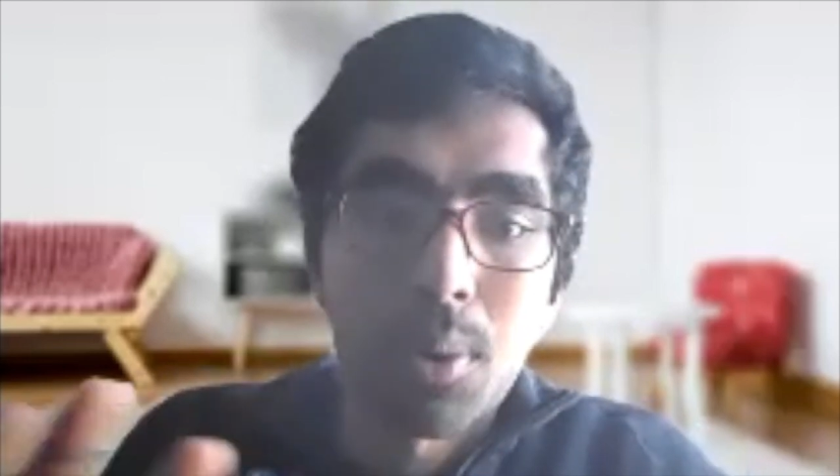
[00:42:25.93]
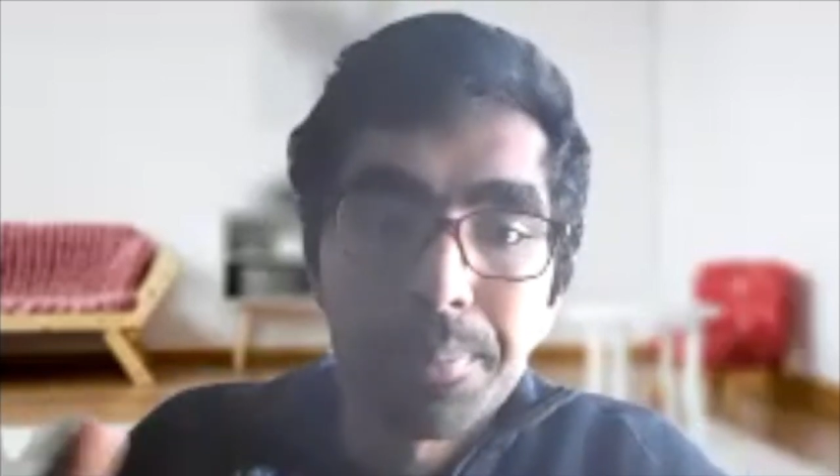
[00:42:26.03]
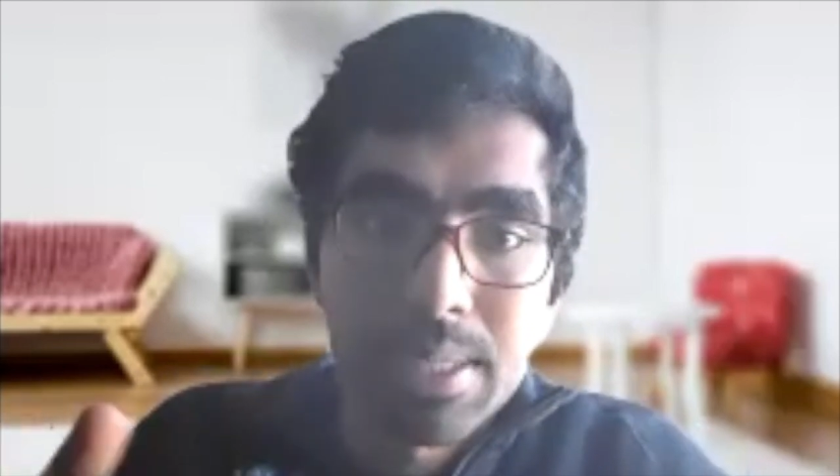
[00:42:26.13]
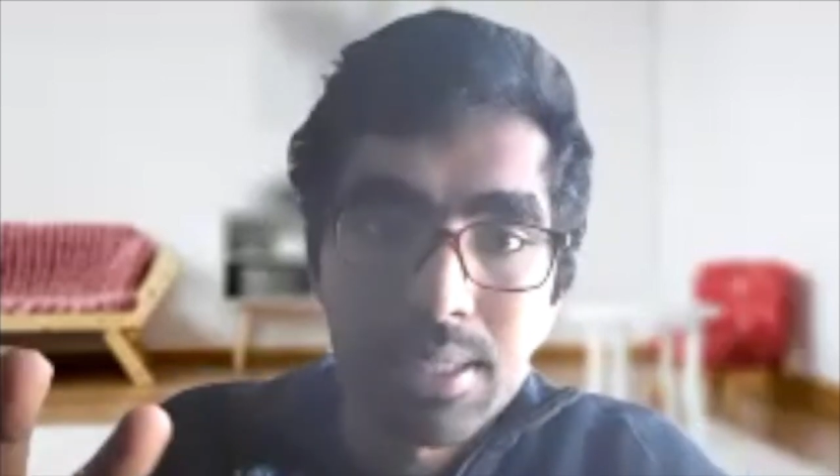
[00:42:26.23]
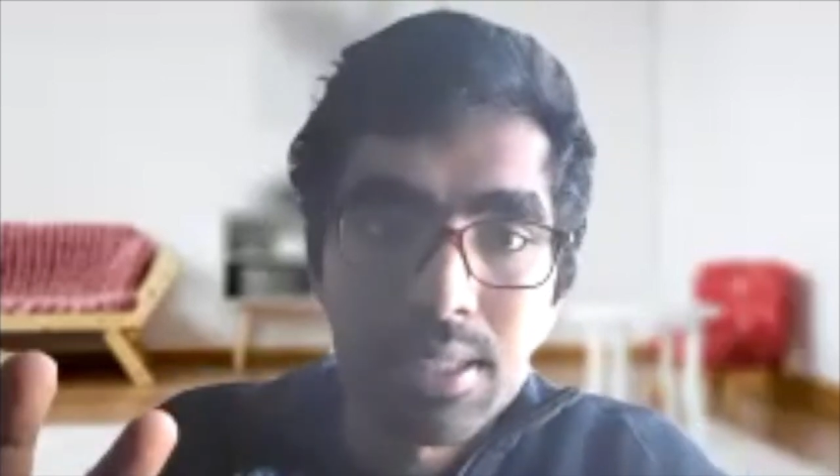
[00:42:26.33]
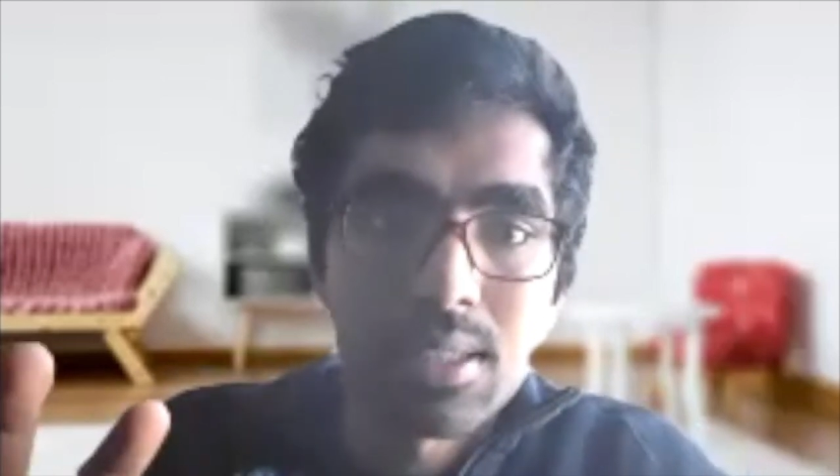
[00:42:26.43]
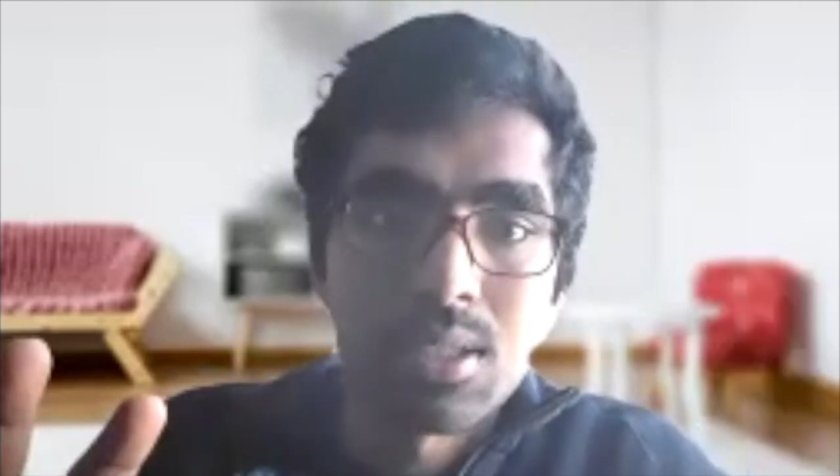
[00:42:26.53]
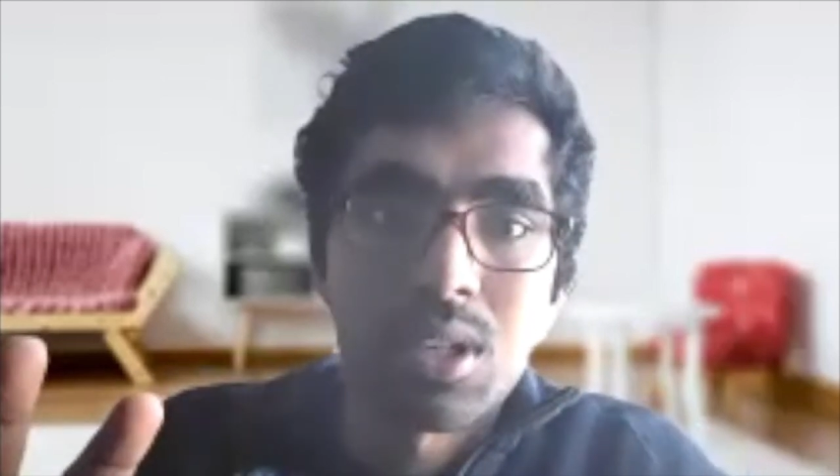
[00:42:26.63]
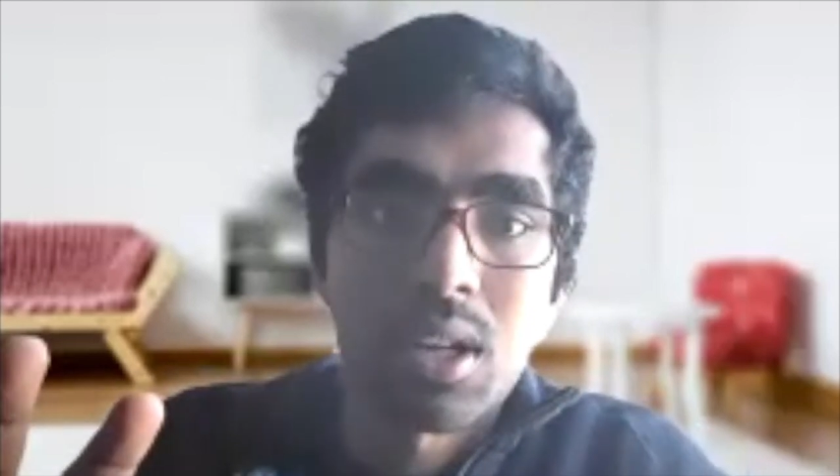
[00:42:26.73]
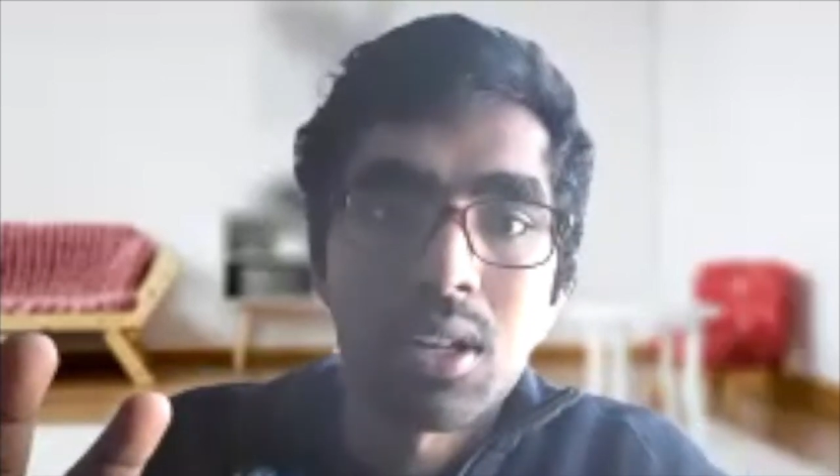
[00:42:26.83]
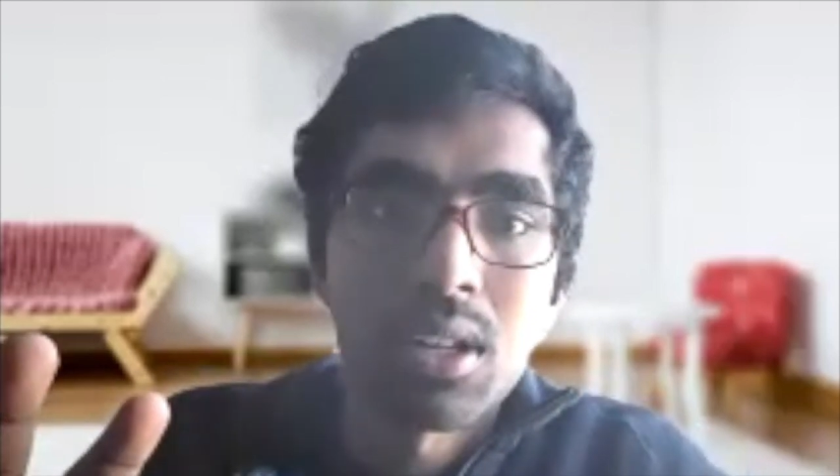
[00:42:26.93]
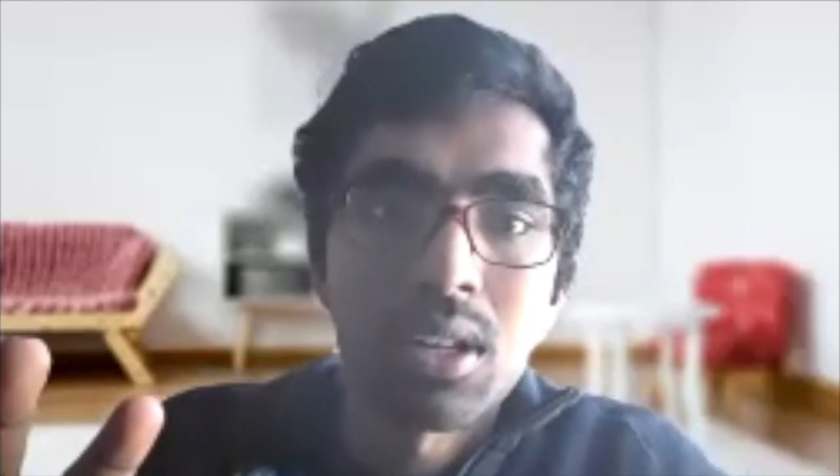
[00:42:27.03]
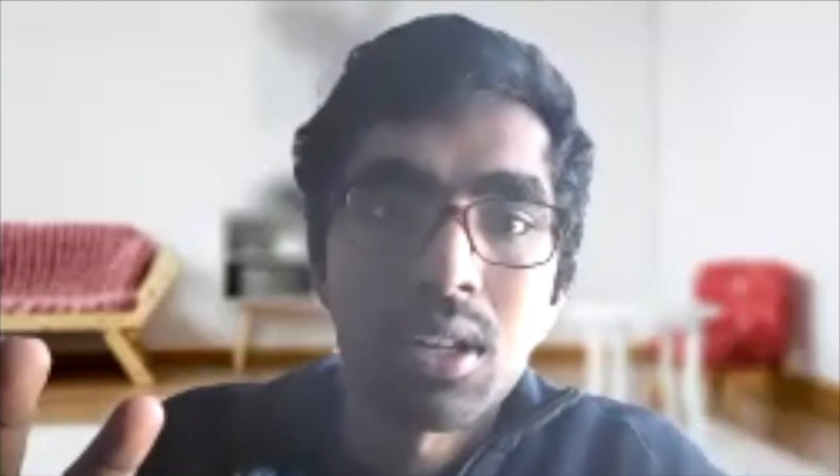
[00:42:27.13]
or business in general,